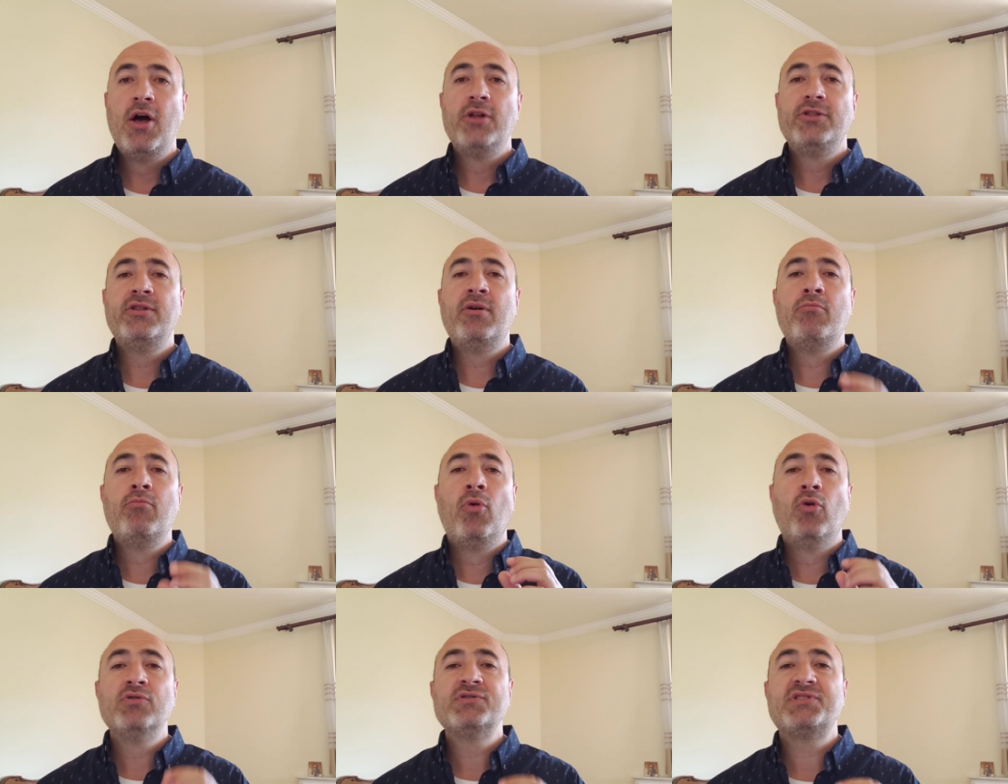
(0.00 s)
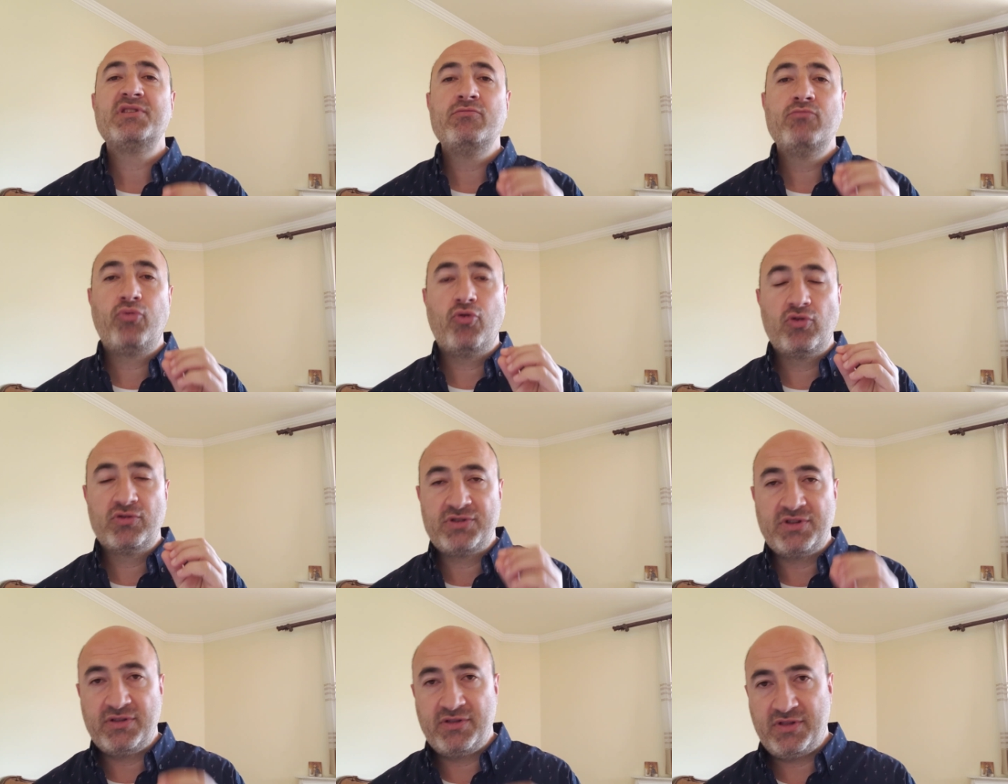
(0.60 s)
The most
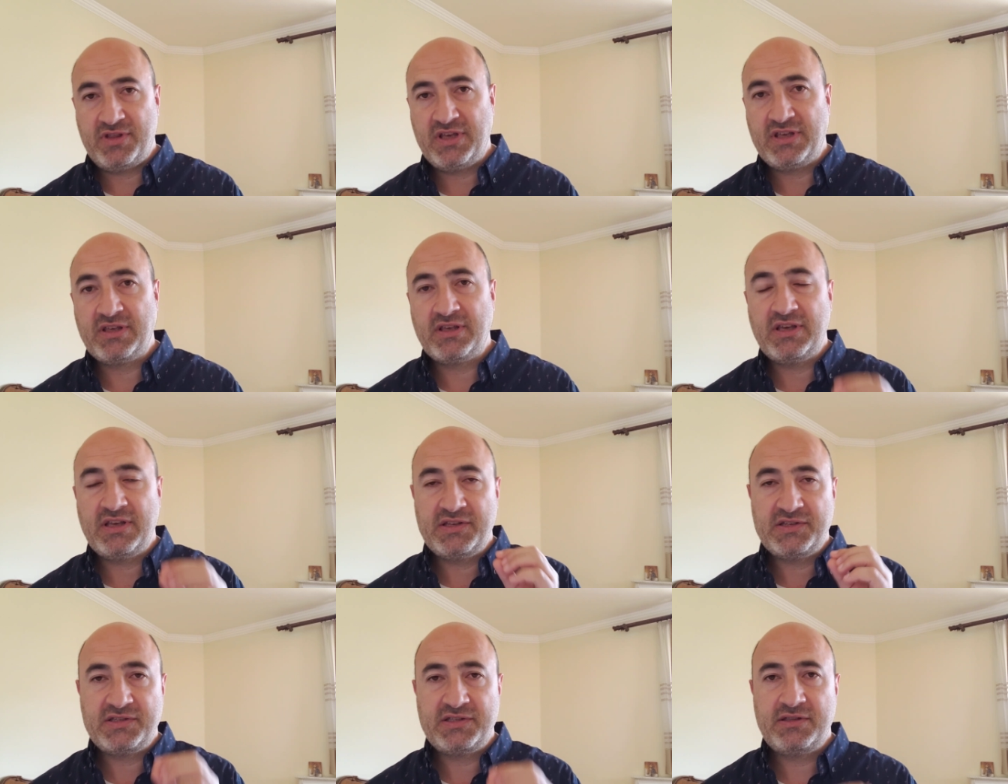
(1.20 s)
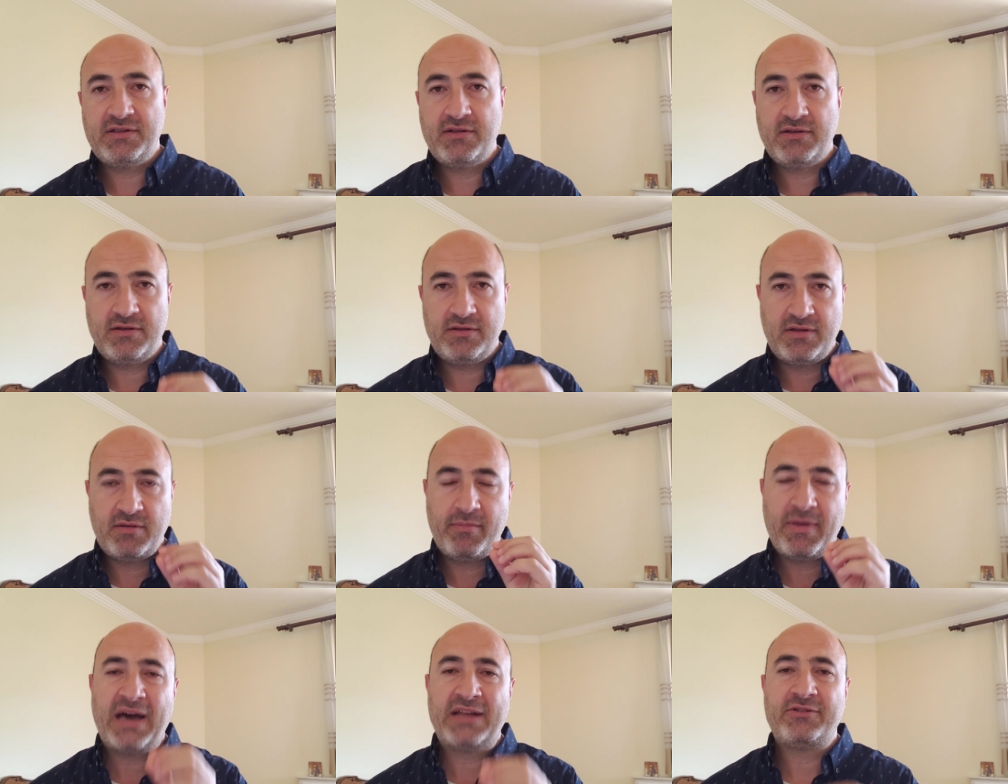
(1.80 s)
important thing is uh,
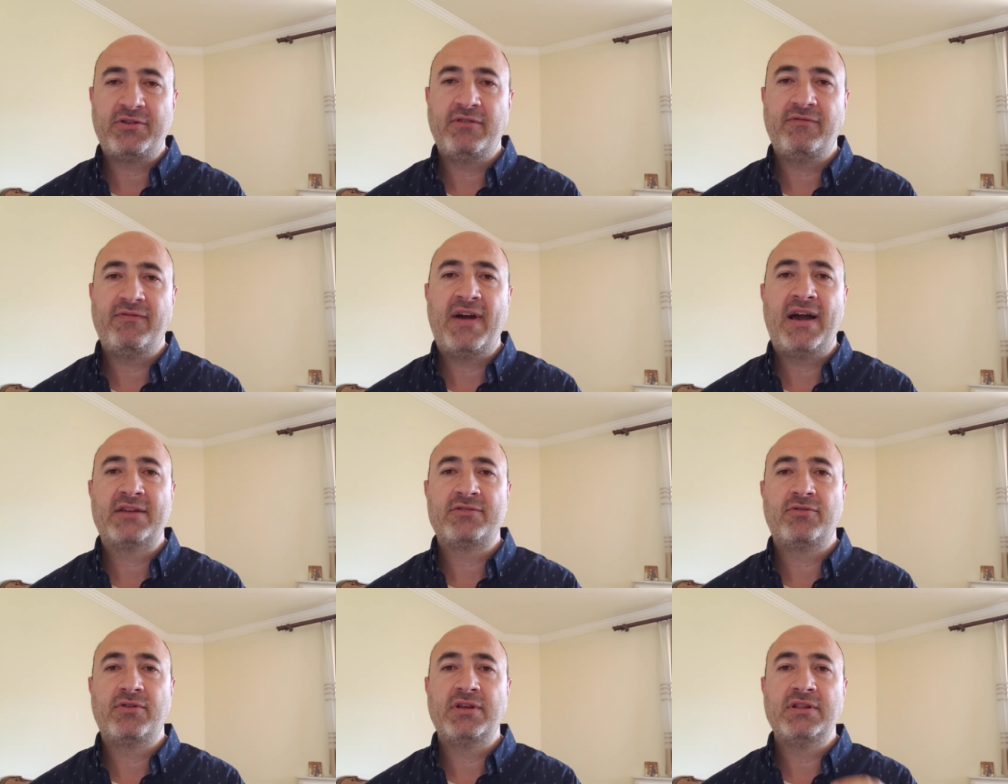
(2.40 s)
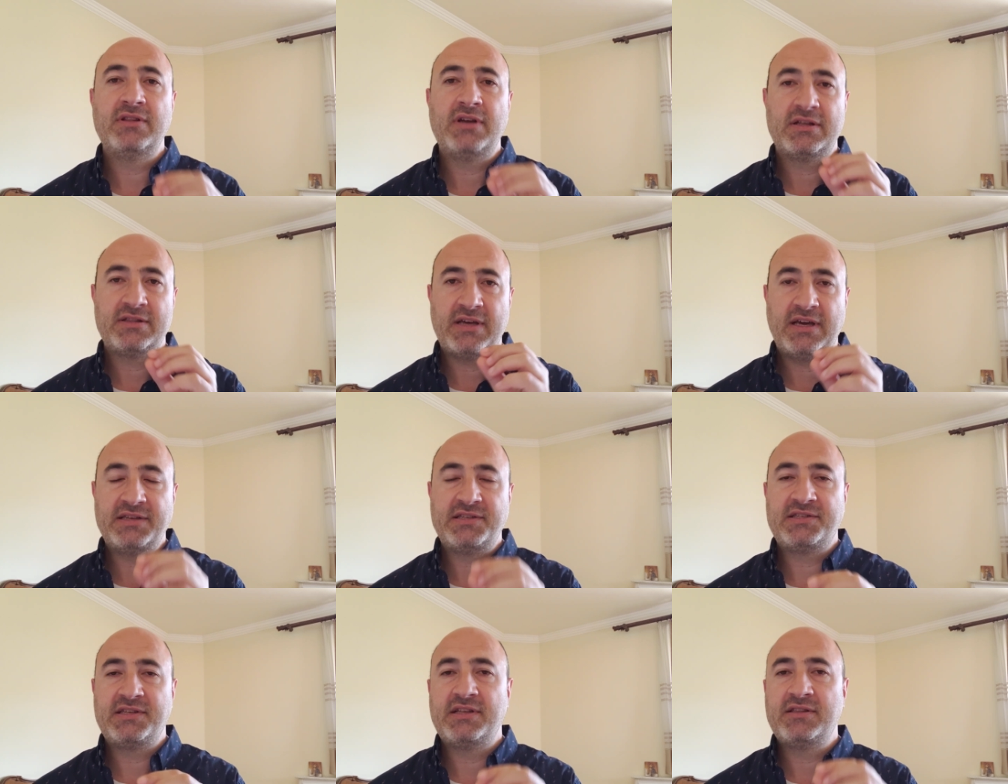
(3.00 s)
the battery factory that
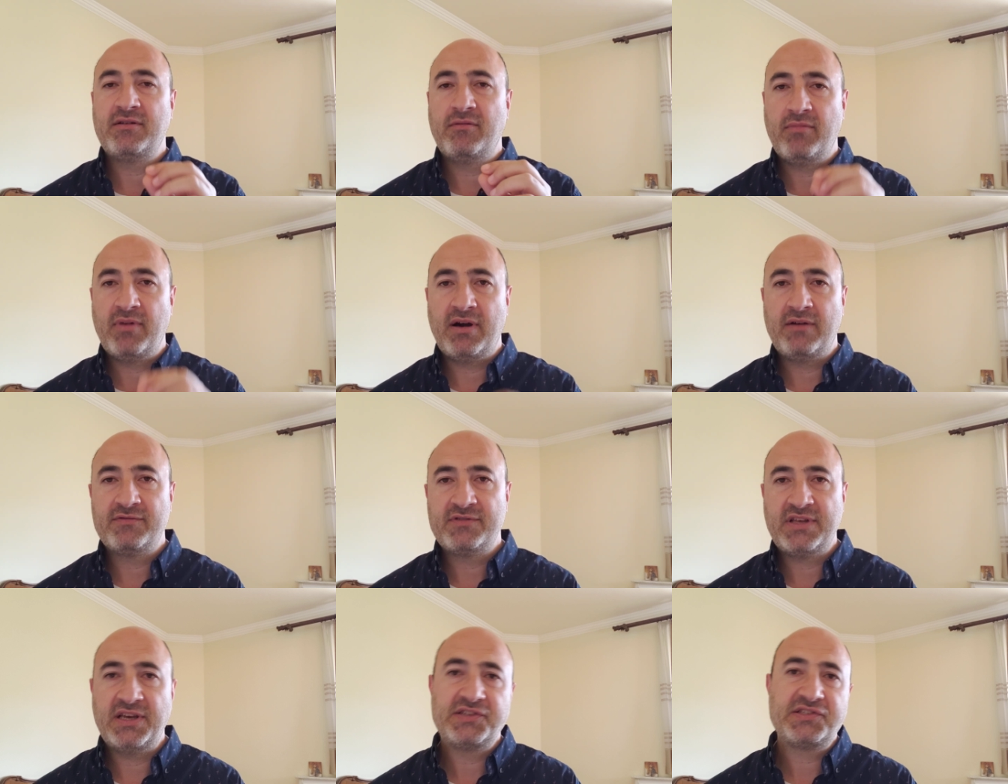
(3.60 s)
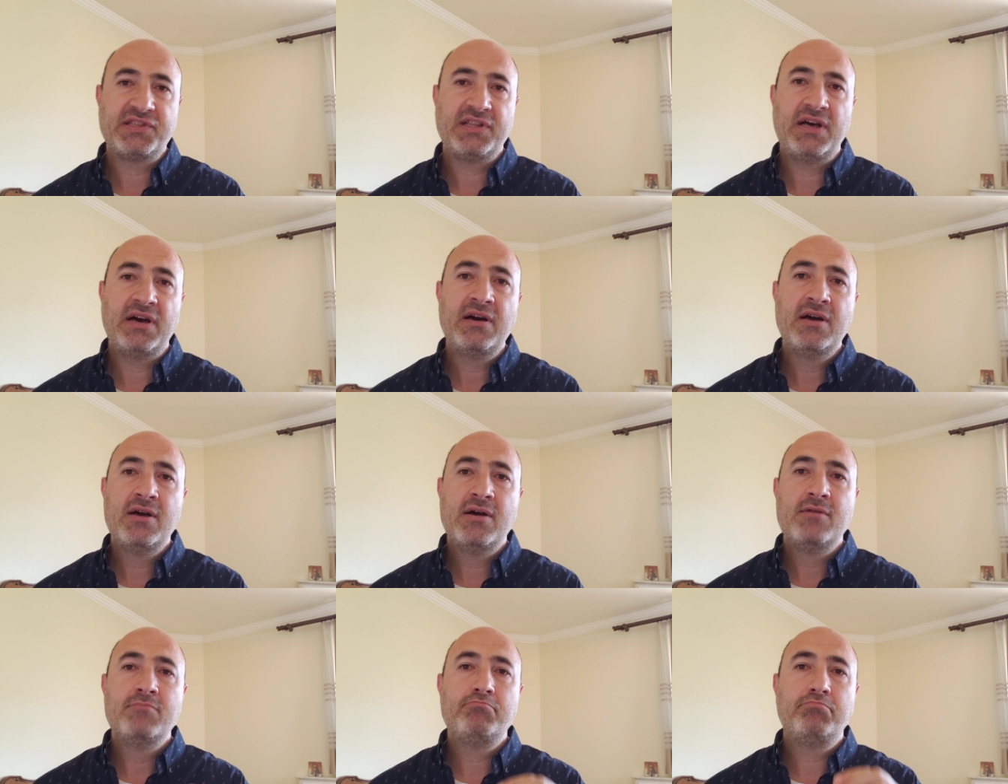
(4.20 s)
I said above.
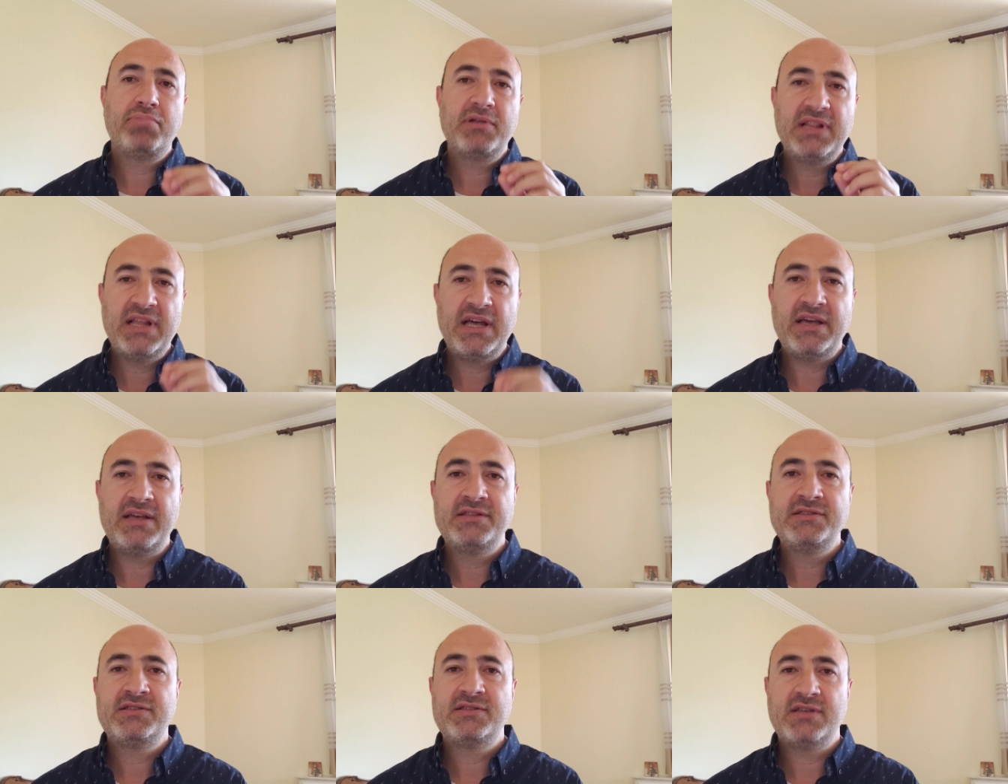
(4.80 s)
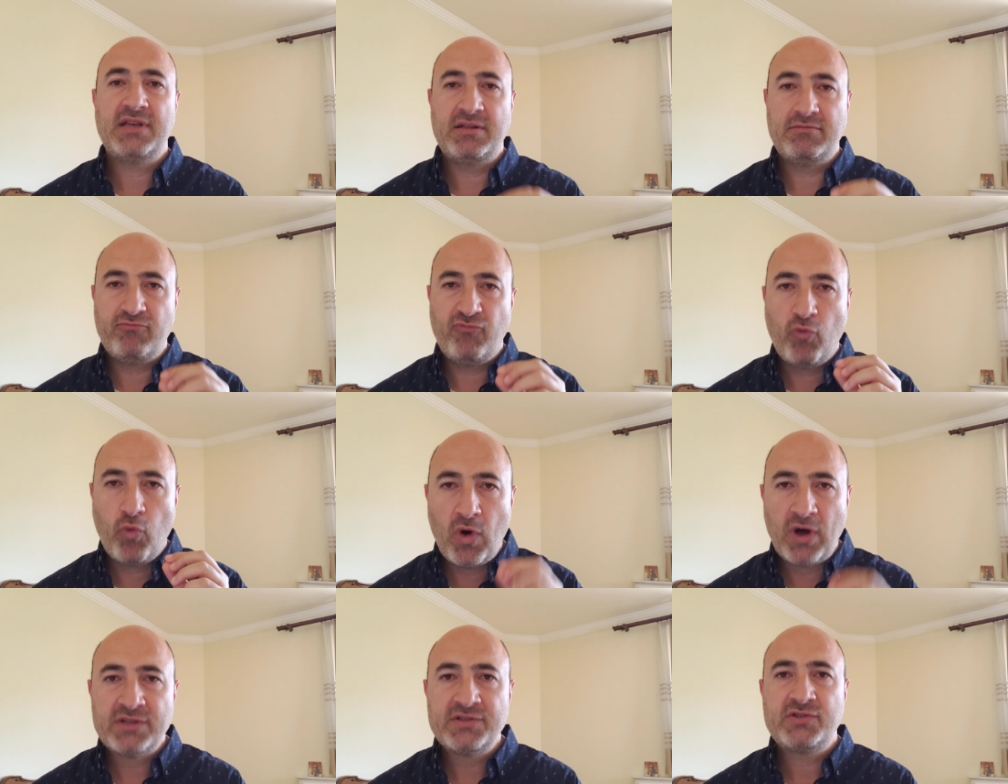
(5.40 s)
Tesla plans and
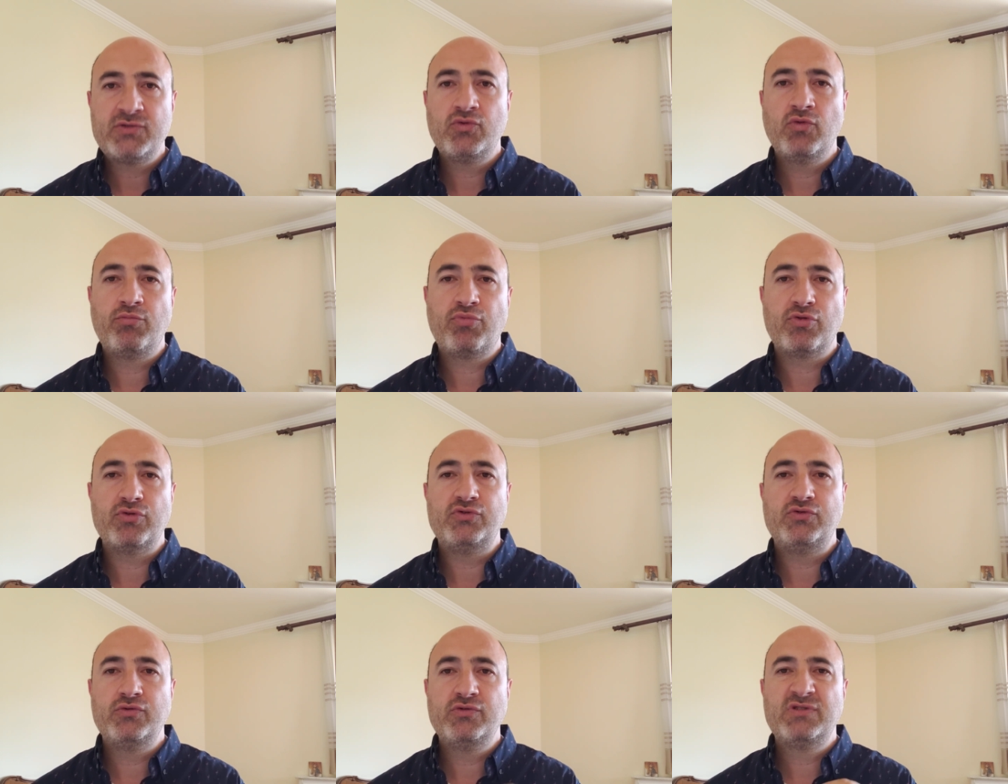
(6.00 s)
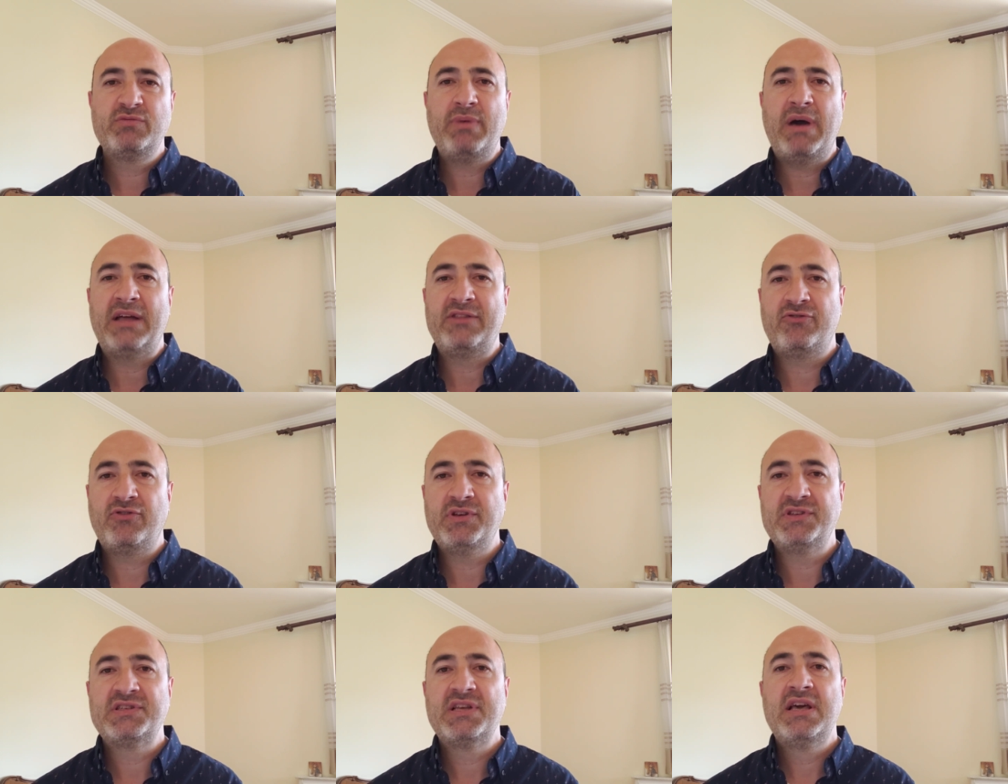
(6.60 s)
wants to produce
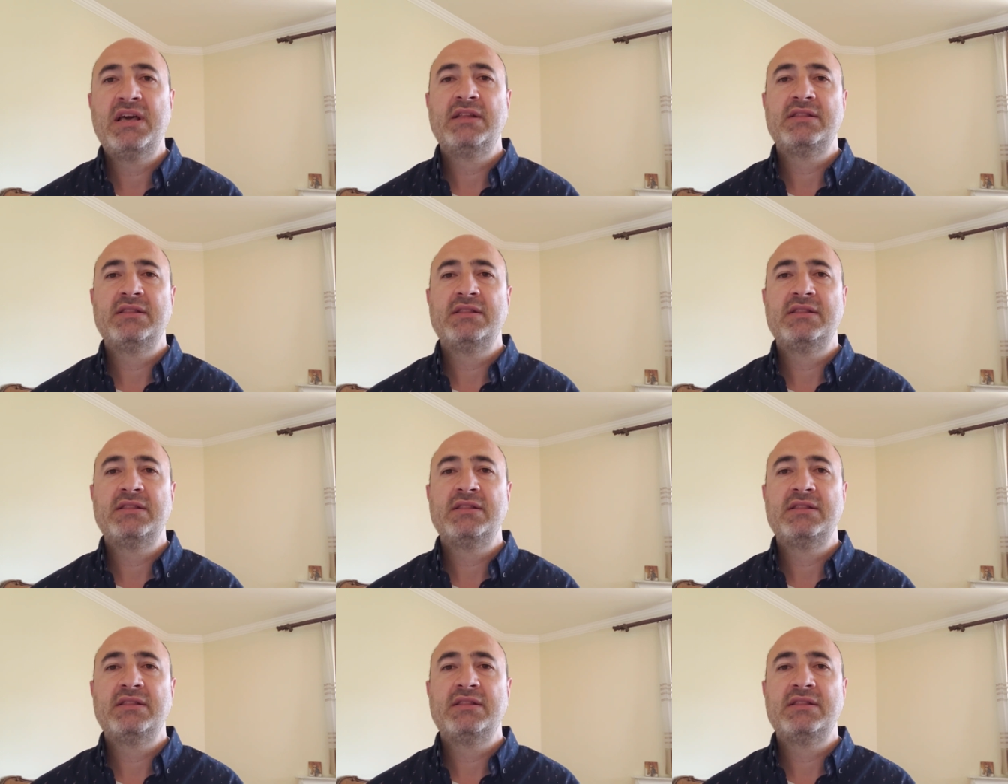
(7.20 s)
batteries.